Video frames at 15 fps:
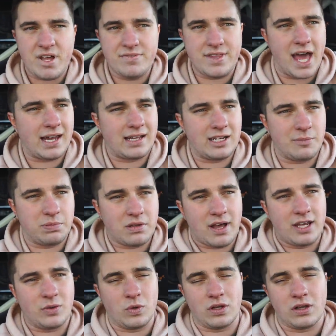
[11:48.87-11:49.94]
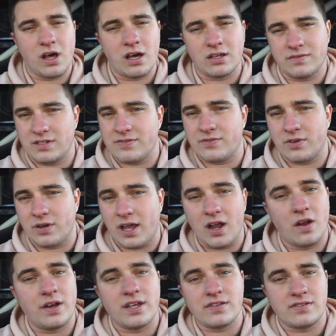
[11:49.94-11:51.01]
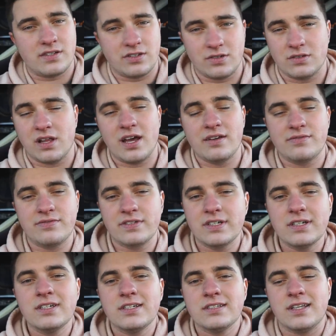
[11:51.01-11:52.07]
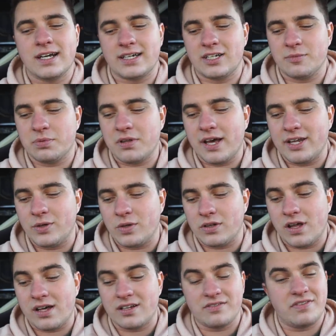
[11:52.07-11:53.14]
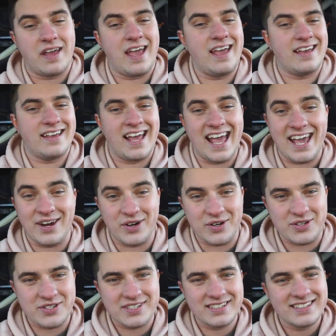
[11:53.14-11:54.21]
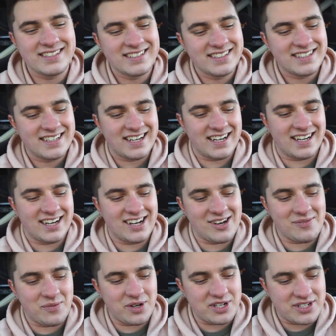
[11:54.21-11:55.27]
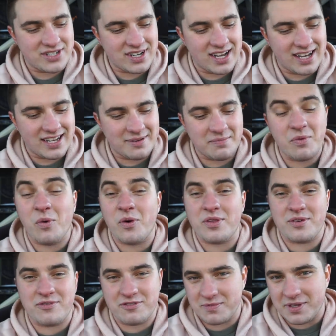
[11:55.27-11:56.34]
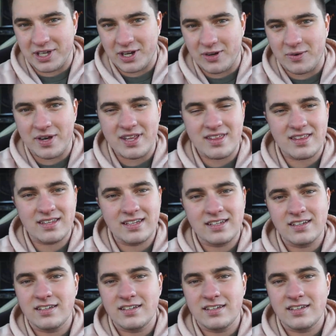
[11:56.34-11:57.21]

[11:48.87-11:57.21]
That can apply to a lot of different areas in your life. That can apply to a lot of haters, which I am more than familiar with.